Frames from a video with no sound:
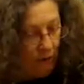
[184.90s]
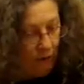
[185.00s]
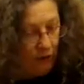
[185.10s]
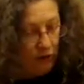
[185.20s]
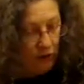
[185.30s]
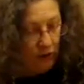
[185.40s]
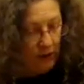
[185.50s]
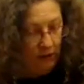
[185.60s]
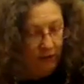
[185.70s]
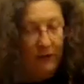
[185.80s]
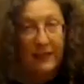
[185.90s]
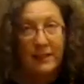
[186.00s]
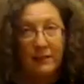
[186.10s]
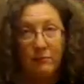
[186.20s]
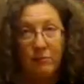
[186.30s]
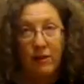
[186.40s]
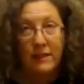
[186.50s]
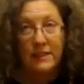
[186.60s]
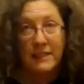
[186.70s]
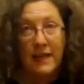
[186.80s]
your foot, so a little flex and
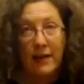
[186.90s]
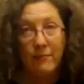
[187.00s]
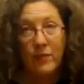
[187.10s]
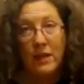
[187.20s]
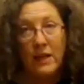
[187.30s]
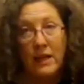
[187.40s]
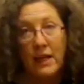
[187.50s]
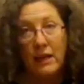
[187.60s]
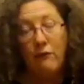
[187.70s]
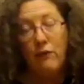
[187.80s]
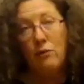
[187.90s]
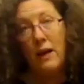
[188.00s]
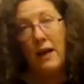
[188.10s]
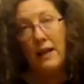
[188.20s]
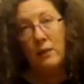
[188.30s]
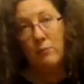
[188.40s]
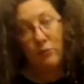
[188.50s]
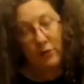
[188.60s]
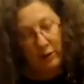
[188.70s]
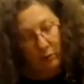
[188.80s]
press down. If you had the
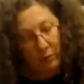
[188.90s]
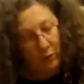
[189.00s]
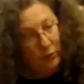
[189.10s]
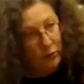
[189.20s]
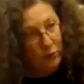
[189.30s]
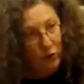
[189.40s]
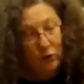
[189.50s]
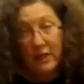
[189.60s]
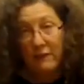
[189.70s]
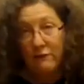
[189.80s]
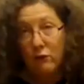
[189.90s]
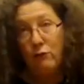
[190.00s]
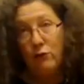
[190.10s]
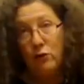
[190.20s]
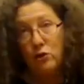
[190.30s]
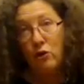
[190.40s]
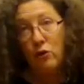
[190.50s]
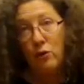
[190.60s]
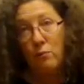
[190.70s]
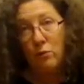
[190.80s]
prickle balls, you could have your foot
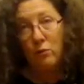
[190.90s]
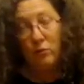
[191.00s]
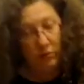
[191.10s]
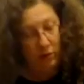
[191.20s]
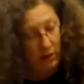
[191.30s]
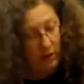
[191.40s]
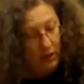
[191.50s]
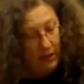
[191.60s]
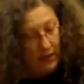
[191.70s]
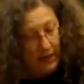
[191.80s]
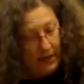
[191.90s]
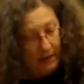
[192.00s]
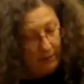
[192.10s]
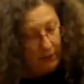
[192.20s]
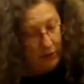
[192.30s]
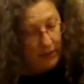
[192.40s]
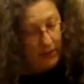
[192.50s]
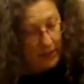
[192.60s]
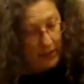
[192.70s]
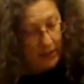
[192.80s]
on the ball and be
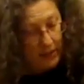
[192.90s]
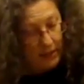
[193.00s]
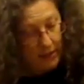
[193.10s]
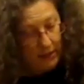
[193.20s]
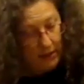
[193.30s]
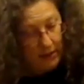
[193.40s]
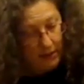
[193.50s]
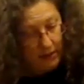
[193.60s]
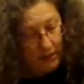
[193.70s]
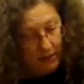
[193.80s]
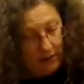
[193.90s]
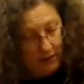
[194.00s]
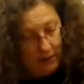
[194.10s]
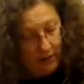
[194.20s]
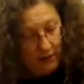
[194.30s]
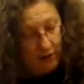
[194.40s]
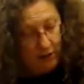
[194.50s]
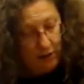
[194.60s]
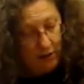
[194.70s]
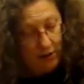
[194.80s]
doing this.
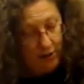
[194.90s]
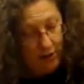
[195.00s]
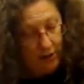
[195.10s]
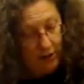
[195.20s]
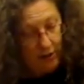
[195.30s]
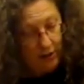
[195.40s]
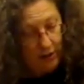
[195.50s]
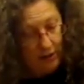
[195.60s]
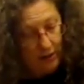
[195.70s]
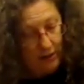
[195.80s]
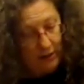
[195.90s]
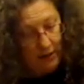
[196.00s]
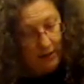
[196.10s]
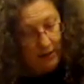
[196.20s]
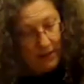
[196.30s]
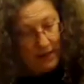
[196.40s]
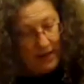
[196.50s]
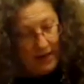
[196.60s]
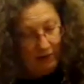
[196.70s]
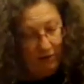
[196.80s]
Good, good.
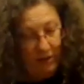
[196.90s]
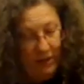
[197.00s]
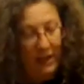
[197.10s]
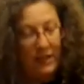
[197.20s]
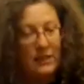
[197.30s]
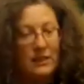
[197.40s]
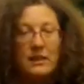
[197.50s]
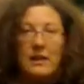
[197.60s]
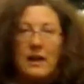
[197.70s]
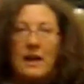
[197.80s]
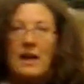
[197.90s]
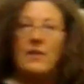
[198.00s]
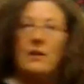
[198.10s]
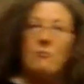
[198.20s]
And release. And